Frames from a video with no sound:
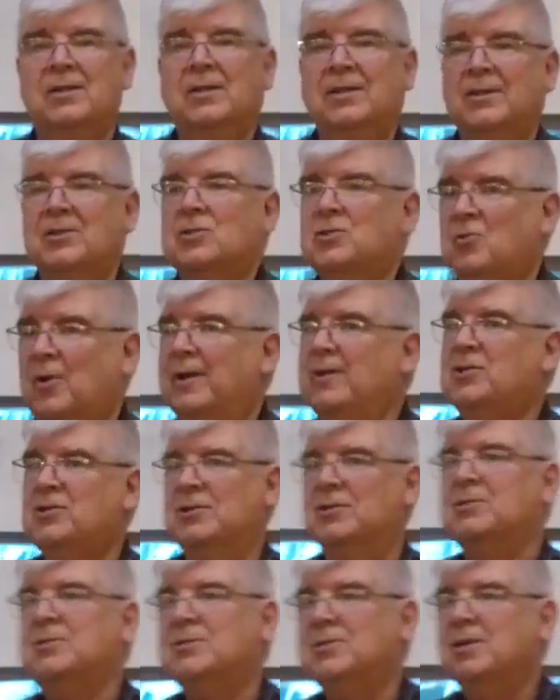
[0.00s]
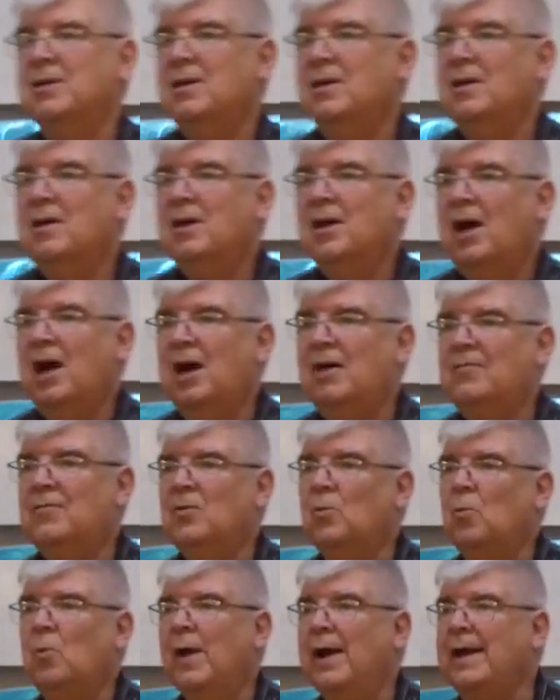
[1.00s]
illustrations of
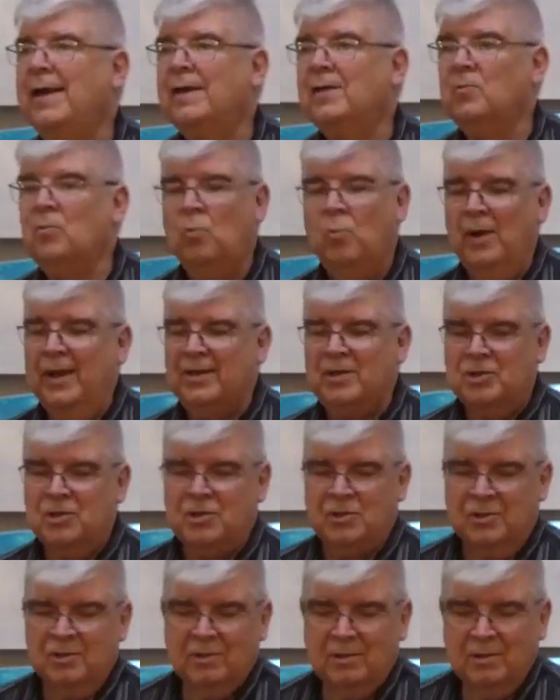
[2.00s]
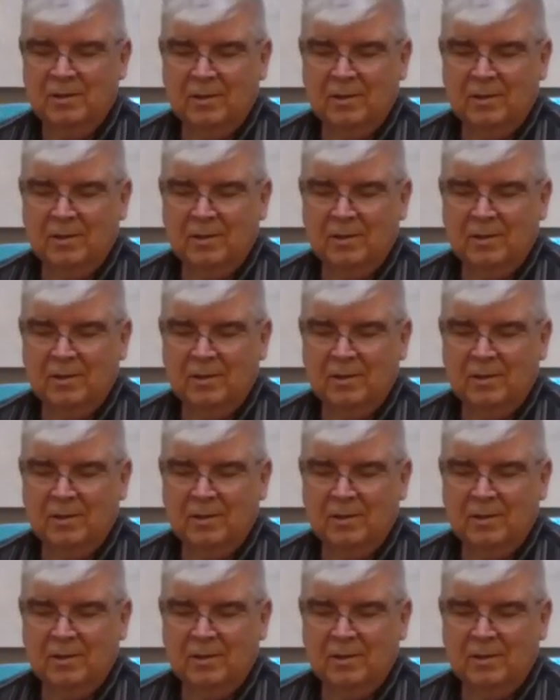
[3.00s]
the way in which